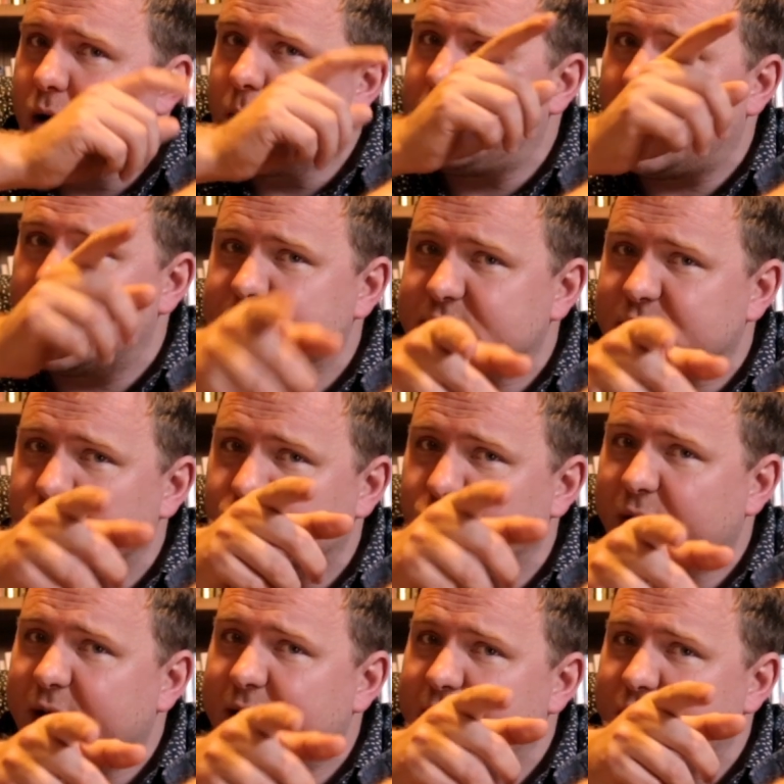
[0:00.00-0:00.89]
But I'm still
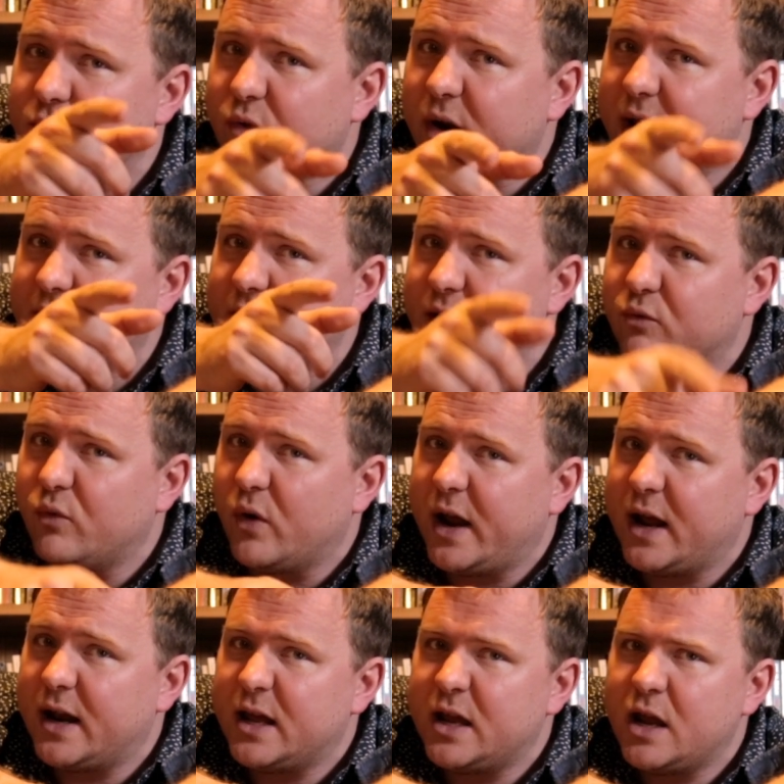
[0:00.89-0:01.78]
really, really,
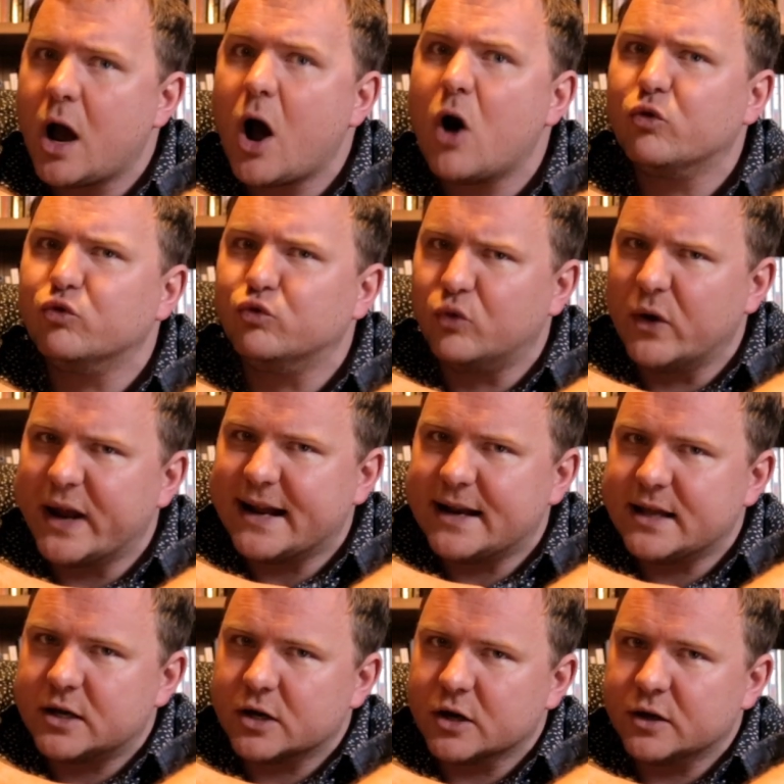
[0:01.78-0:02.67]
really,
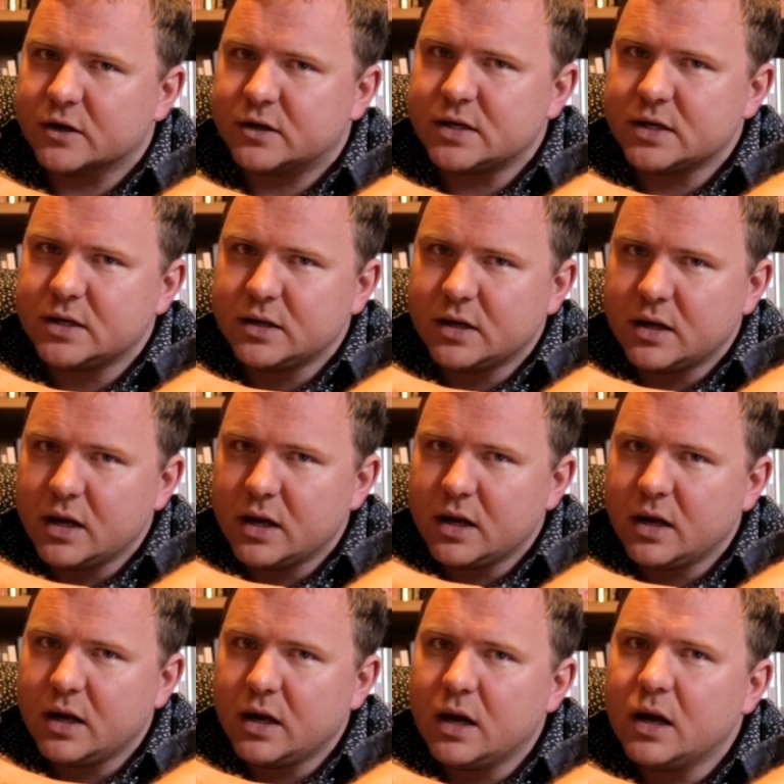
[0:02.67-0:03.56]
really good
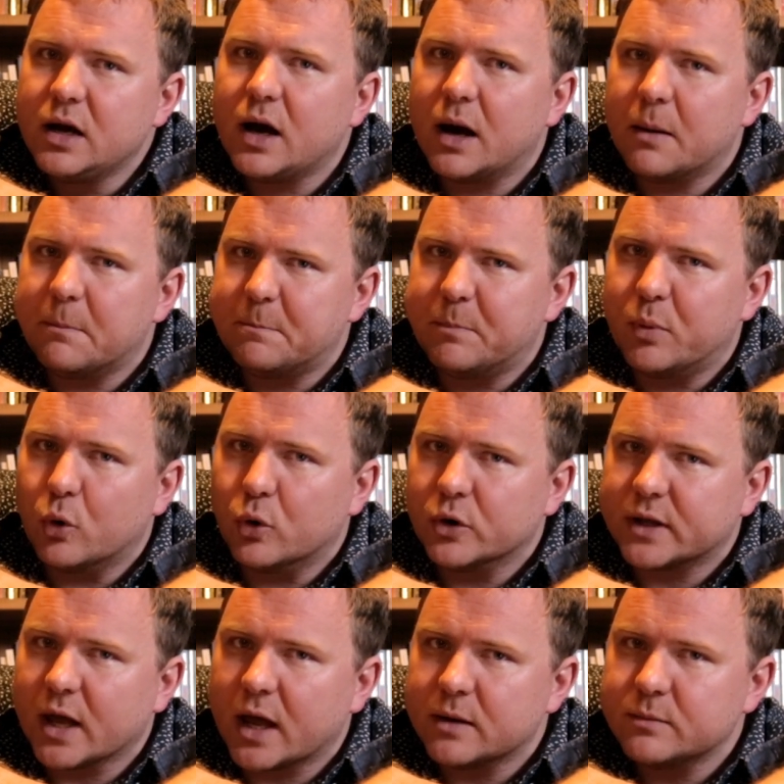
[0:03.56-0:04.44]
at
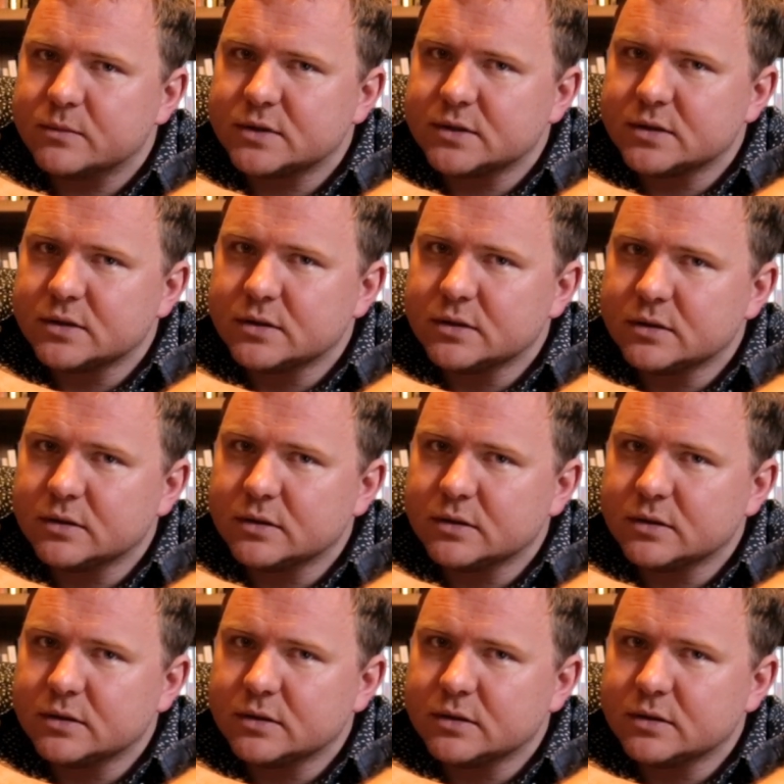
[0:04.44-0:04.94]
board games.